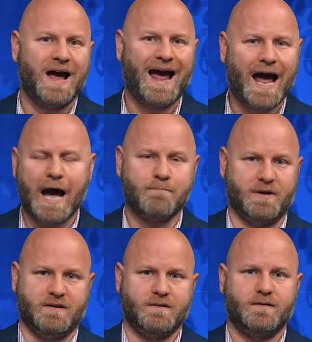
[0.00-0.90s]

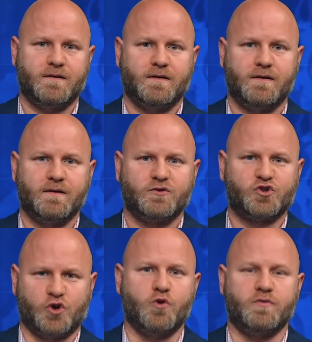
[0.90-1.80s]
happen
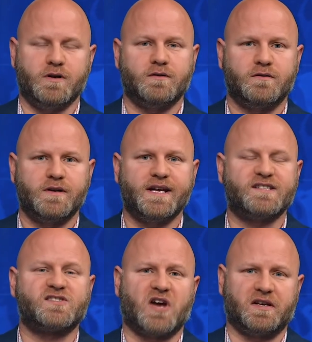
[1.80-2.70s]
soon and
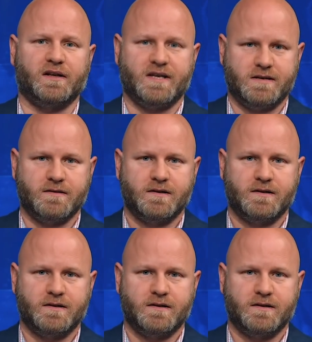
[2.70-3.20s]
suddenly,